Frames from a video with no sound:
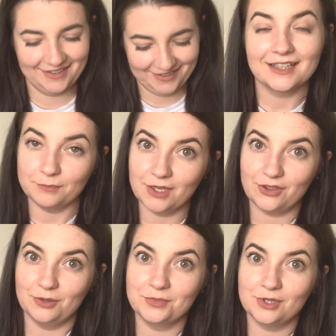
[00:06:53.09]
Give me a
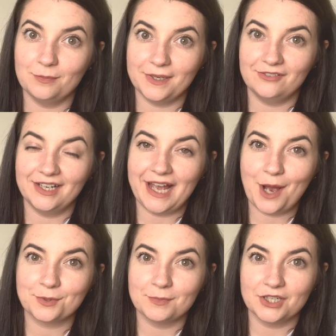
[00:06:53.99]
thumbs up, it really
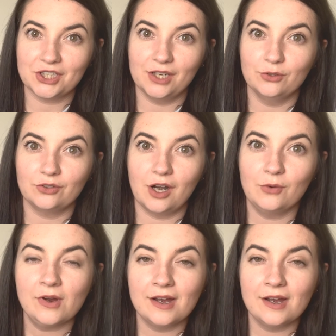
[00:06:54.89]
helps my channel grow.